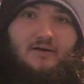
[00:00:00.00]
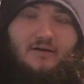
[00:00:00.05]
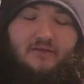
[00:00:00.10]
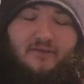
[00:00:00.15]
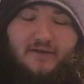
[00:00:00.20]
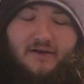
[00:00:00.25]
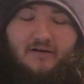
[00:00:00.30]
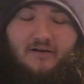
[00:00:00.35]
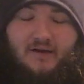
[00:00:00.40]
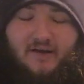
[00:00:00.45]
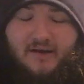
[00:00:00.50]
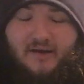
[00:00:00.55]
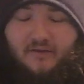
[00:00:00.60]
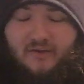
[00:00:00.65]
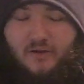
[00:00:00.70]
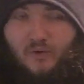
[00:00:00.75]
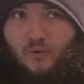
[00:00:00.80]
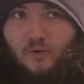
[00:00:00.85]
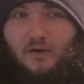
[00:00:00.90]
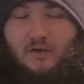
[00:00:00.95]
I don't think right now
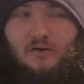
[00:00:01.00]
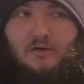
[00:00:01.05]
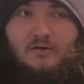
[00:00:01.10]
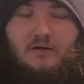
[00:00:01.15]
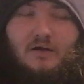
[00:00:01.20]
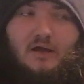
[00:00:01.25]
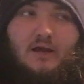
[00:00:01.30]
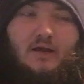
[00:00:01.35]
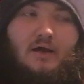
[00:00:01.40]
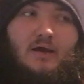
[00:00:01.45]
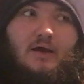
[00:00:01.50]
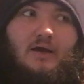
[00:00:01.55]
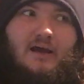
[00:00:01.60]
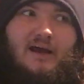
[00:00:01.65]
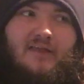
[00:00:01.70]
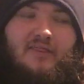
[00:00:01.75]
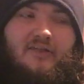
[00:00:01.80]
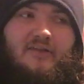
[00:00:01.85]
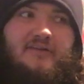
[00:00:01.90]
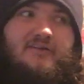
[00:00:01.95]
they will
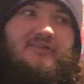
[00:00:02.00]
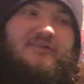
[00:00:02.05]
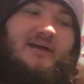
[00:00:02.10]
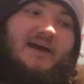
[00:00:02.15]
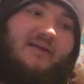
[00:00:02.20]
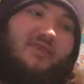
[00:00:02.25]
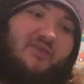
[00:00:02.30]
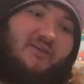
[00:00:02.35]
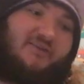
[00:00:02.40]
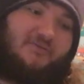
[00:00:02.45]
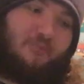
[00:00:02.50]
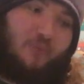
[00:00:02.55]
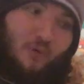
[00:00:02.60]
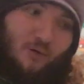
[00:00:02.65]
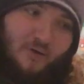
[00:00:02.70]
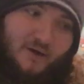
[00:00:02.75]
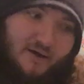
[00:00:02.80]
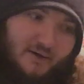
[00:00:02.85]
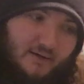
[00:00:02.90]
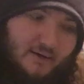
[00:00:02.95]
at this
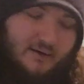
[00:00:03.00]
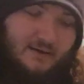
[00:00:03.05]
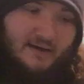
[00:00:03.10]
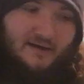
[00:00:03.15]
point,